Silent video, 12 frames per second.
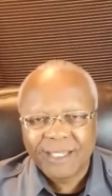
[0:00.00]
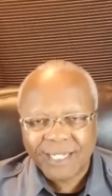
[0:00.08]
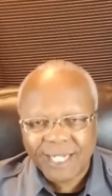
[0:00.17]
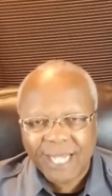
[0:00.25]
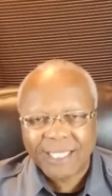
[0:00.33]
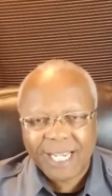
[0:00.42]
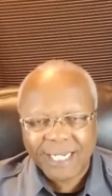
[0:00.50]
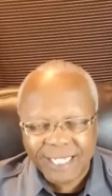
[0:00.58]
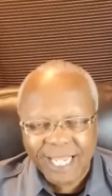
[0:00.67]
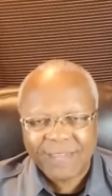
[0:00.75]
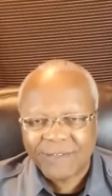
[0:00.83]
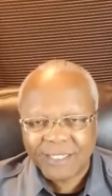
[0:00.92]
kind of like
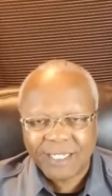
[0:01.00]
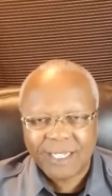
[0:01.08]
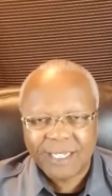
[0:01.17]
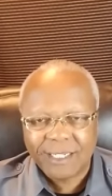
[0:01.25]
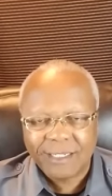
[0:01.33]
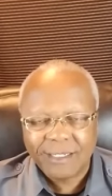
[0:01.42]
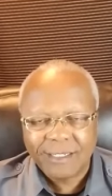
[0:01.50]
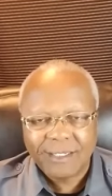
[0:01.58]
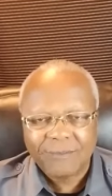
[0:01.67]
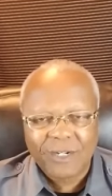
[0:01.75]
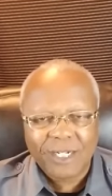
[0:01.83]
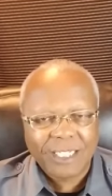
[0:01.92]
David did.
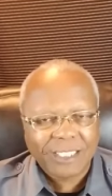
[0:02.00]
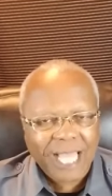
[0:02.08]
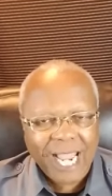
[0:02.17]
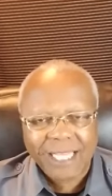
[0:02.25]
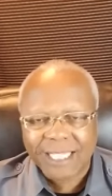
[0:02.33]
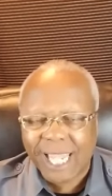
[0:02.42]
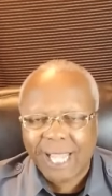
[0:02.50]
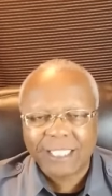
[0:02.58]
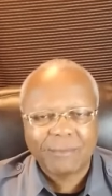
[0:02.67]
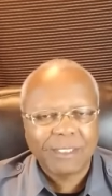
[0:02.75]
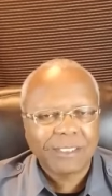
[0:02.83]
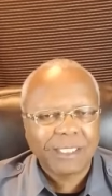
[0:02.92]
When Goliath came
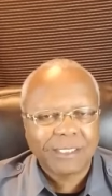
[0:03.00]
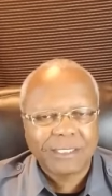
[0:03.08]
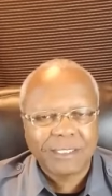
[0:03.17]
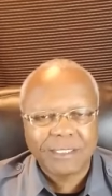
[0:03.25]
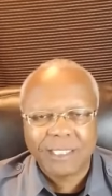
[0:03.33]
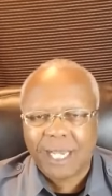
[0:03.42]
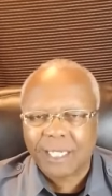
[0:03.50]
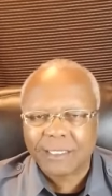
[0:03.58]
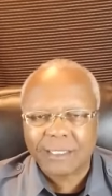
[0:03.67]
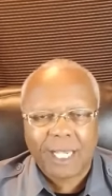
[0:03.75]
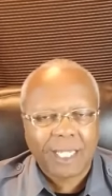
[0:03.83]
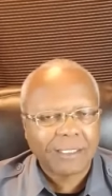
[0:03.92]
to him and said, uh,
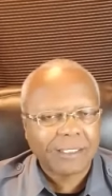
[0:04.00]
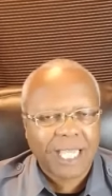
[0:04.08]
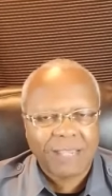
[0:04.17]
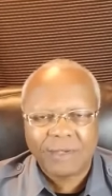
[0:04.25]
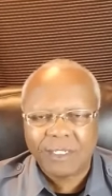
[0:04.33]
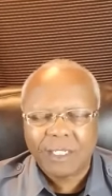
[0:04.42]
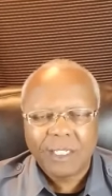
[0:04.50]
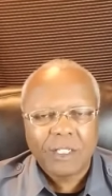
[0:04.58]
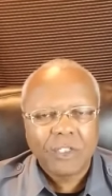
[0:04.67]
uh, David,